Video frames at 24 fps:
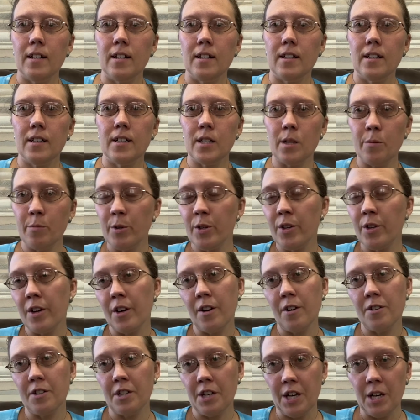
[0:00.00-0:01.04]
Some are
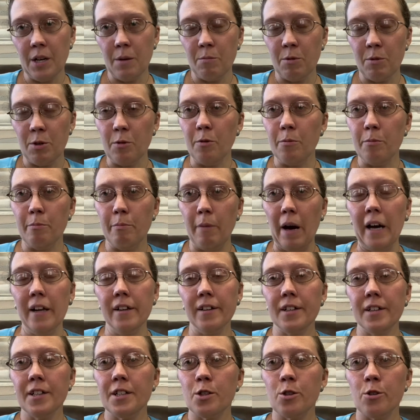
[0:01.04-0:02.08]
there to keep you
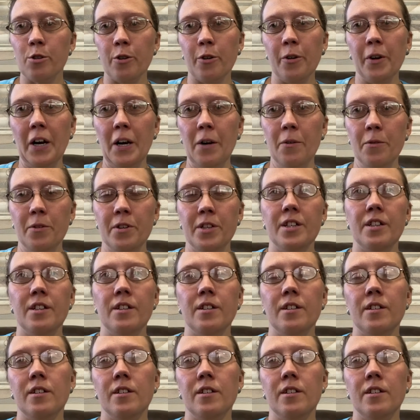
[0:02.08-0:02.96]
balanced or grounded.